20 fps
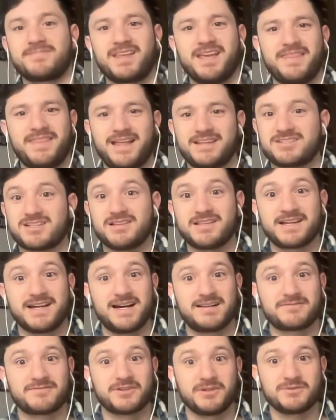And that's all I
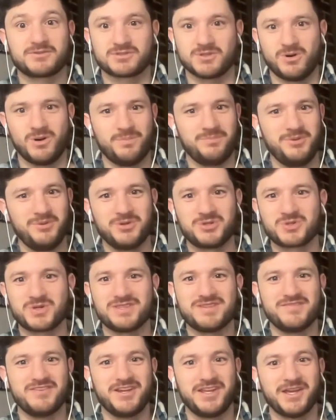got for you. So hope you
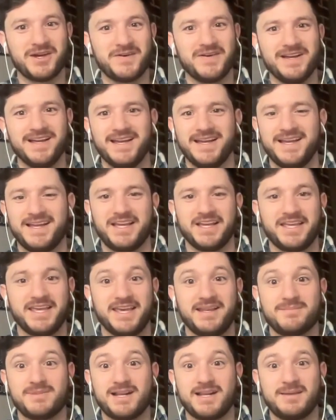enjoyed the video.
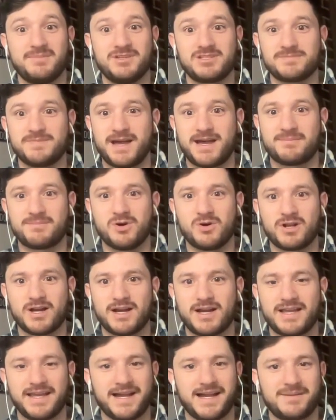Again, my name is Matt Modi.
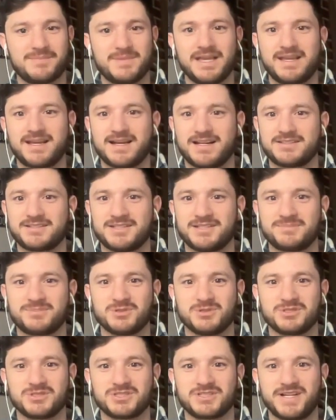I'm a content
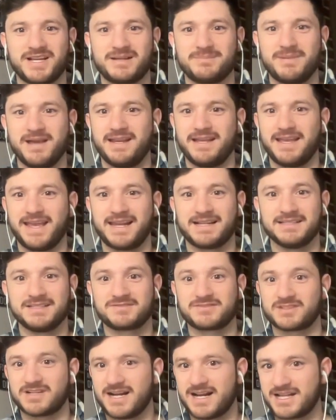producer and betting
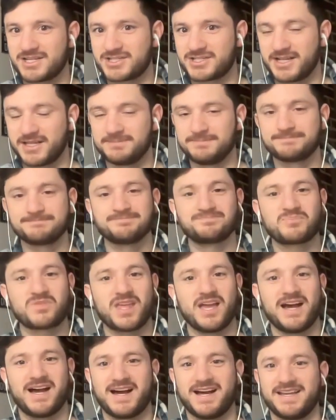analyst for OddsJam.
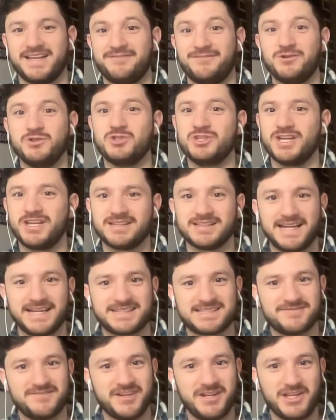If you did
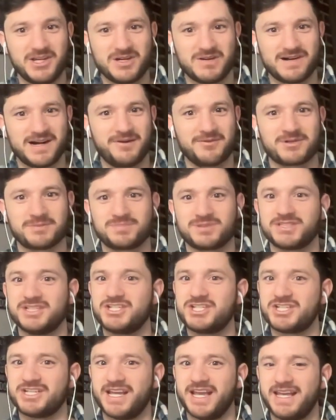like the video, I would
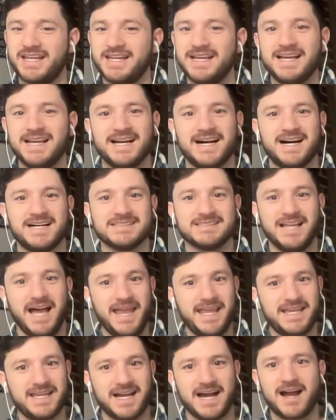appreciate a
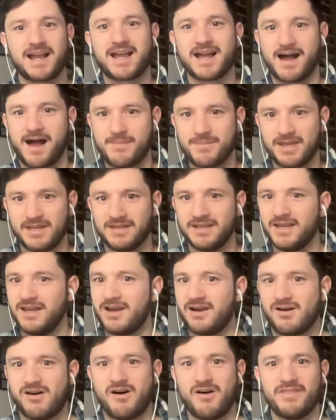like, a comment
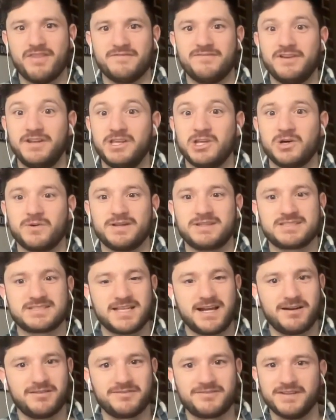on the video
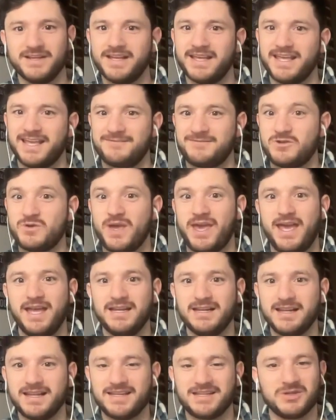itself. If you
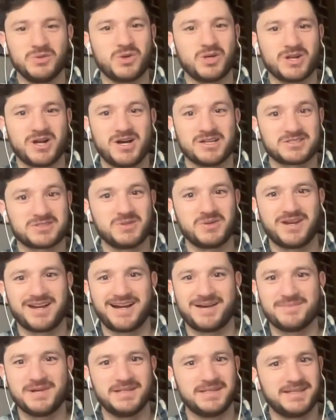hated it, you can also
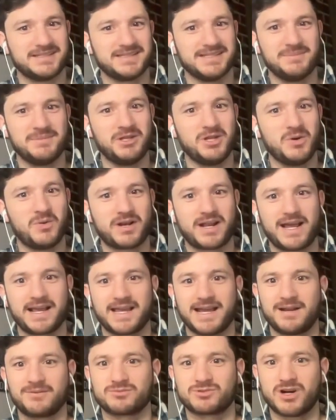comment and let me know what I
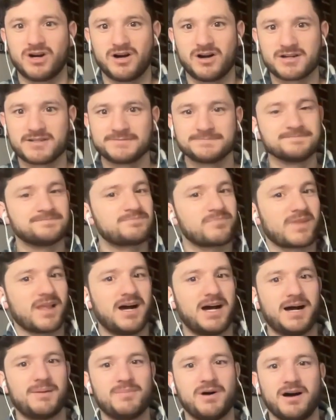got wrong.
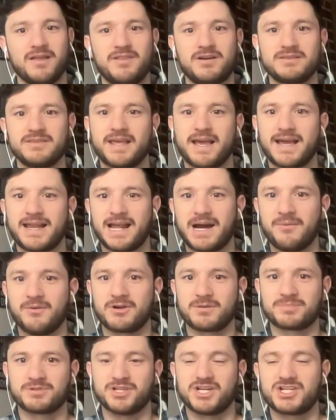Other than that, I
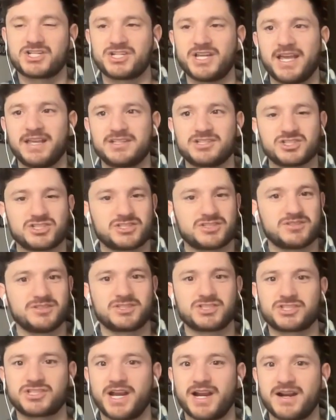would appreciate just
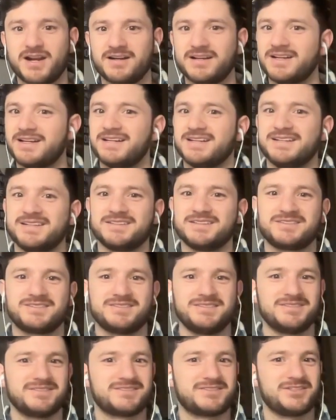to share
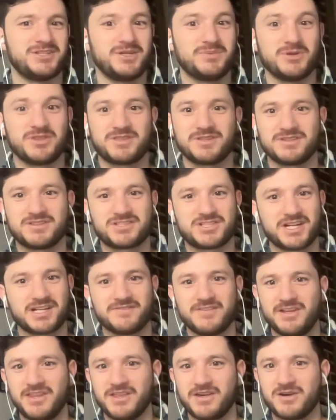
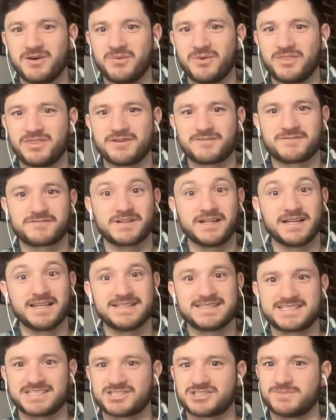the video with your
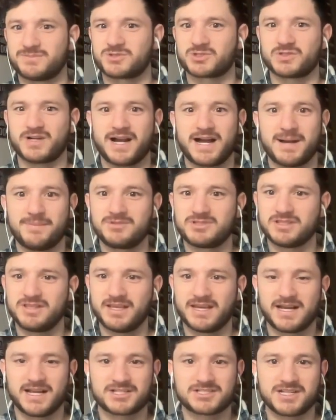friends, subscribe to
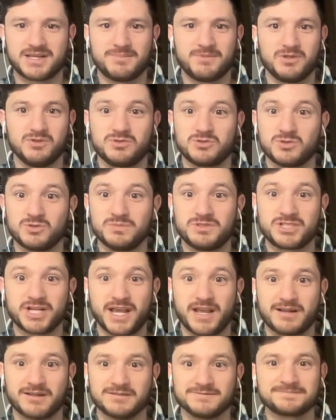the OddsJam YouTube
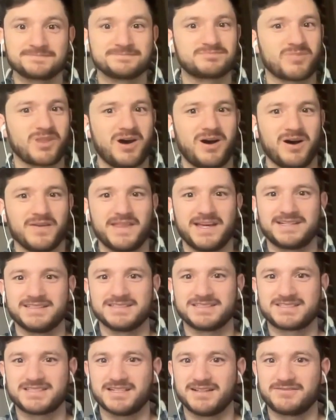channel, all that
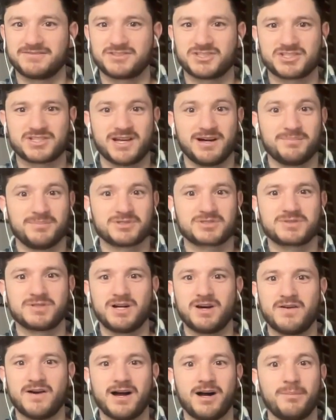good stuff. Just help us
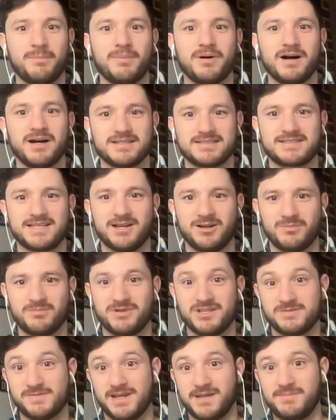grow, help us
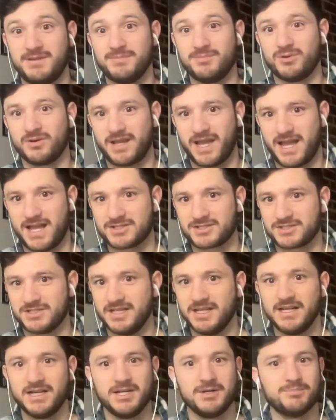help as many people cash.
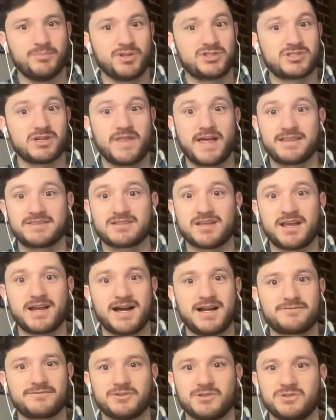But so that's all I
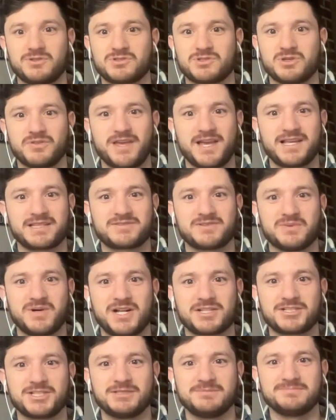got for you. So thanks for
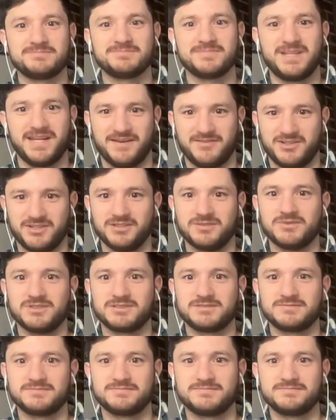watching and have a good one.